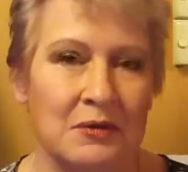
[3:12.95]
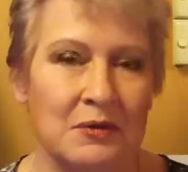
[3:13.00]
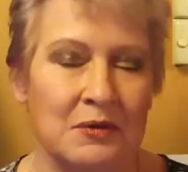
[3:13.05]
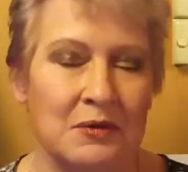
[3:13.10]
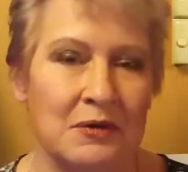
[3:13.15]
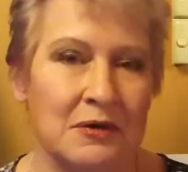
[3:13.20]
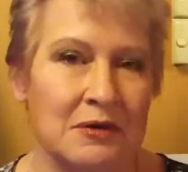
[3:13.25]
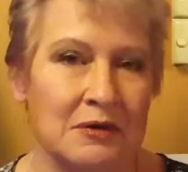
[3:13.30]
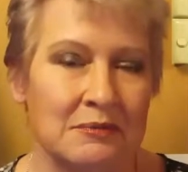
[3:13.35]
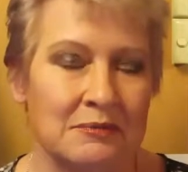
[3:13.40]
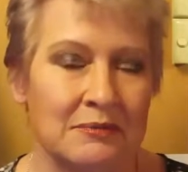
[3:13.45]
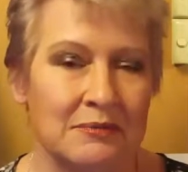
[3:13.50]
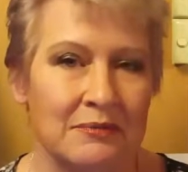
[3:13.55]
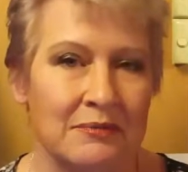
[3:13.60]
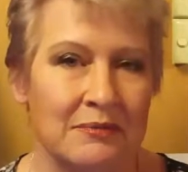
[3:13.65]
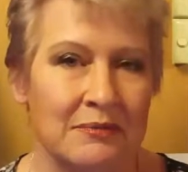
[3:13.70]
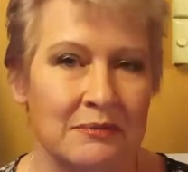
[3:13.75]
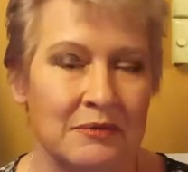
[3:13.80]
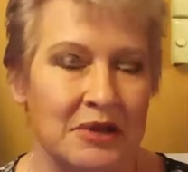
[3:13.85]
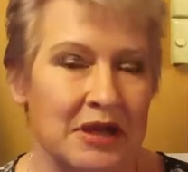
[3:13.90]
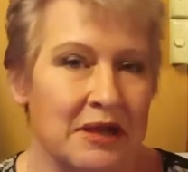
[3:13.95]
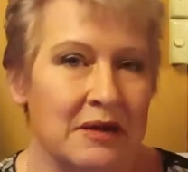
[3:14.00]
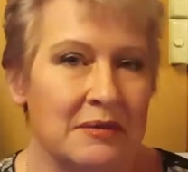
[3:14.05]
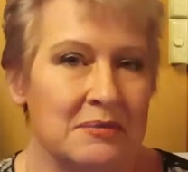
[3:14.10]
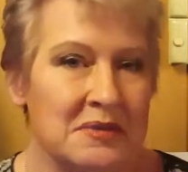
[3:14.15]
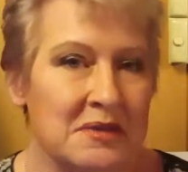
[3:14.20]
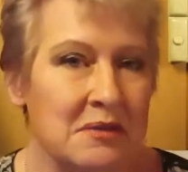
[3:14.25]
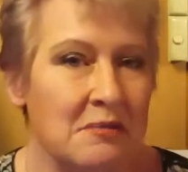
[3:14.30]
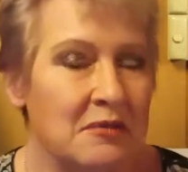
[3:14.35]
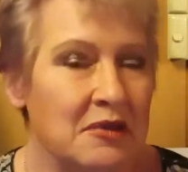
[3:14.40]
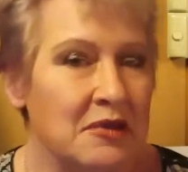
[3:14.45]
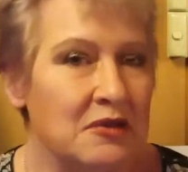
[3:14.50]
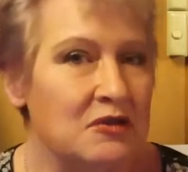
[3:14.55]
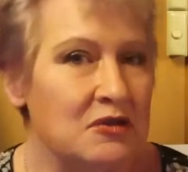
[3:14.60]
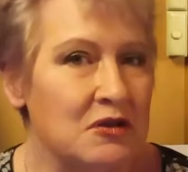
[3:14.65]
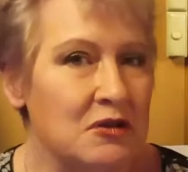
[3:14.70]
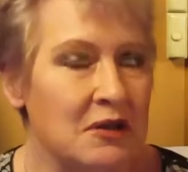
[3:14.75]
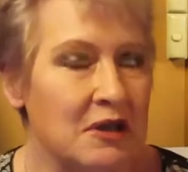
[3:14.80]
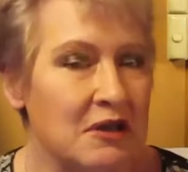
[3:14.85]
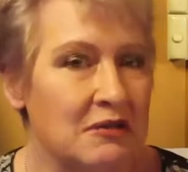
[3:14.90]
or pick up
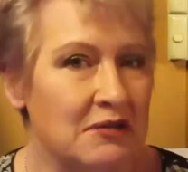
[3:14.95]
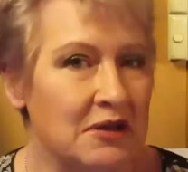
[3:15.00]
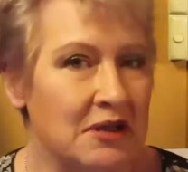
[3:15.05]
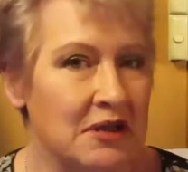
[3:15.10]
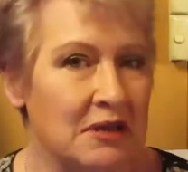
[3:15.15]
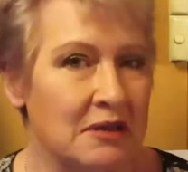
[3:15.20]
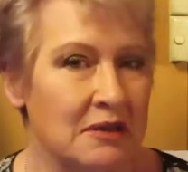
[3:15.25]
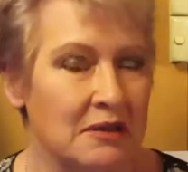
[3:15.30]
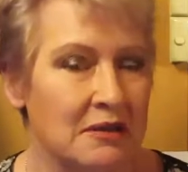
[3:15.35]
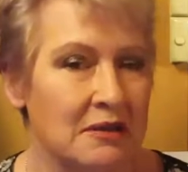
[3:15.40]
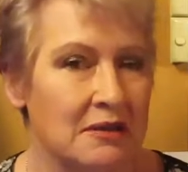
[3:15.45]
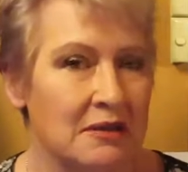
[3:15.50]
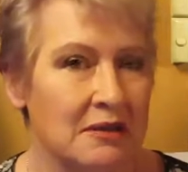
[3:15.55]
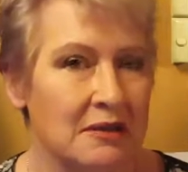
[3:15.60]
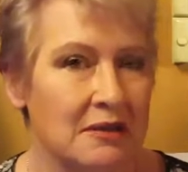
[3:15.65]
something too heavy.